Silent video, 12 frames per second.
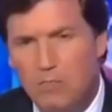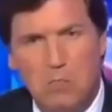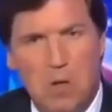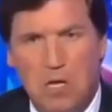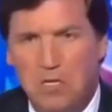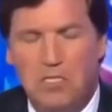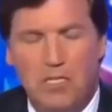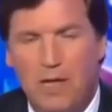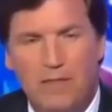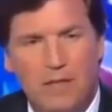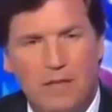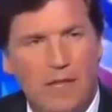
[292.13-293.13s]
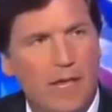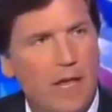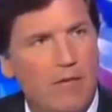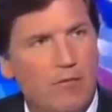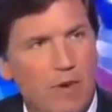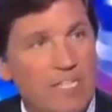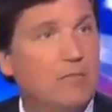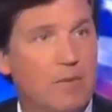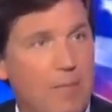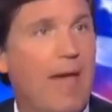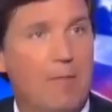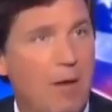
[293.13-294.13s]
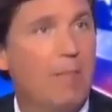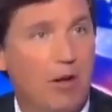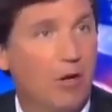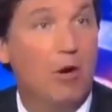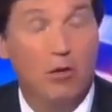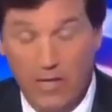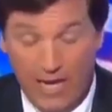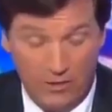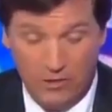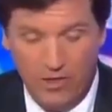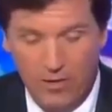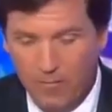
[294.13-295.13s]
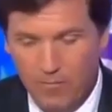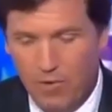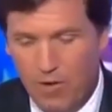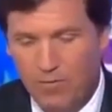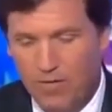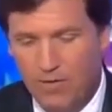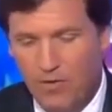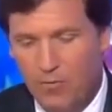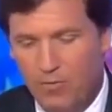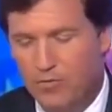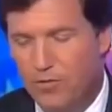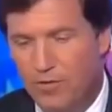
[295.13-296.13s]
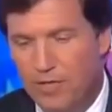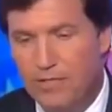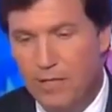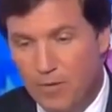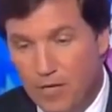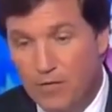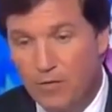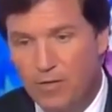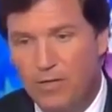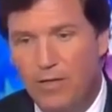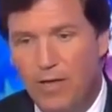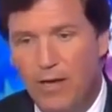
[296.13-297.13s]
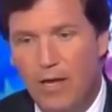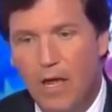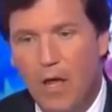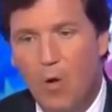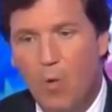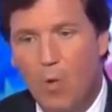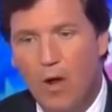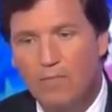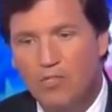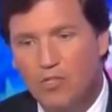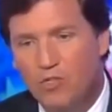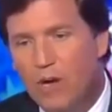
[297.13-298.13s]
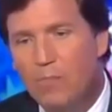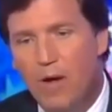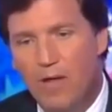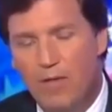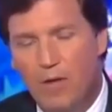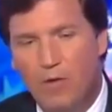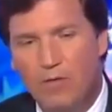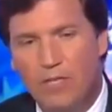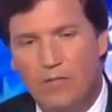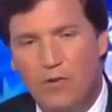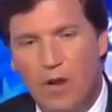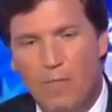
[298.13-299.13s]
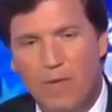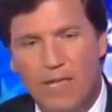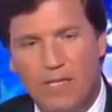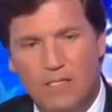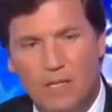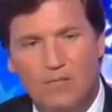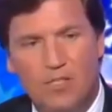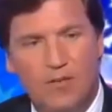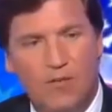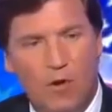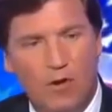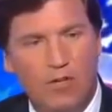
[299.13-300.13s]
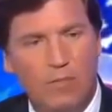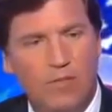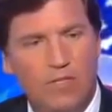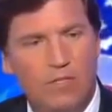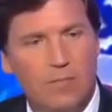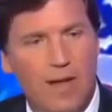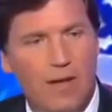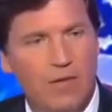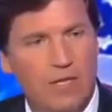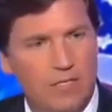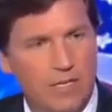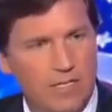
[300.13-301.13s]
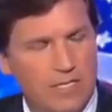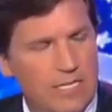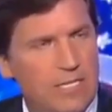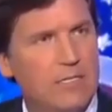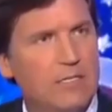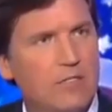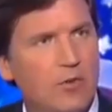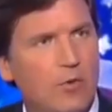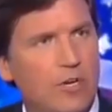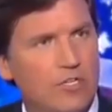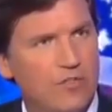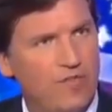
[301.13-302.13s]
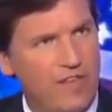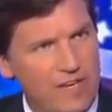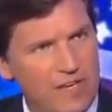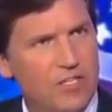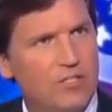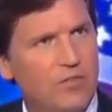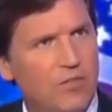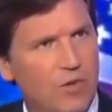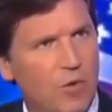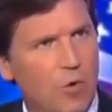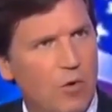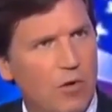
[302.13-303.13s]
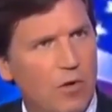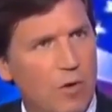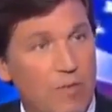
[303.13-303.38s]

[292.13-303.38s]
And honestly, I think they have right to be mad about Merrick Garland. Actually, I'm probably the only person who thinks that, but I do think that. What I'm so struck by, though, is that they're not making substantive arguments about his ideas or his fitness for the court.